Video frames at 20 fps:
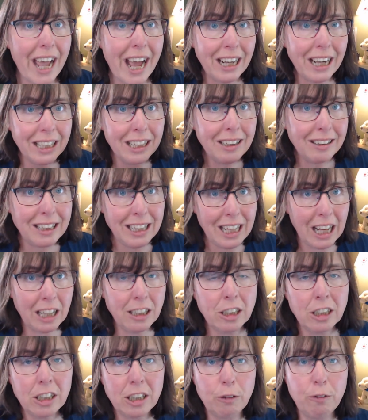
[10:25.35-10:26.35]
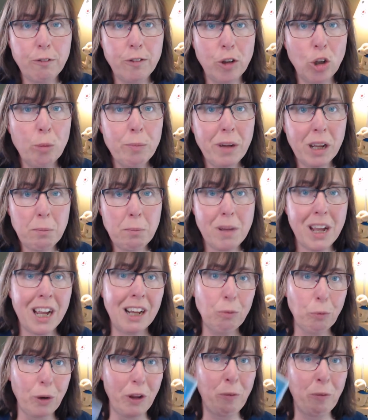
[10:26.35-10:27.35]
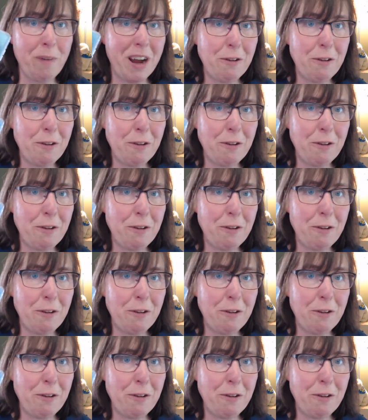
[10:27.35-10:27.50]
editing together the film I made with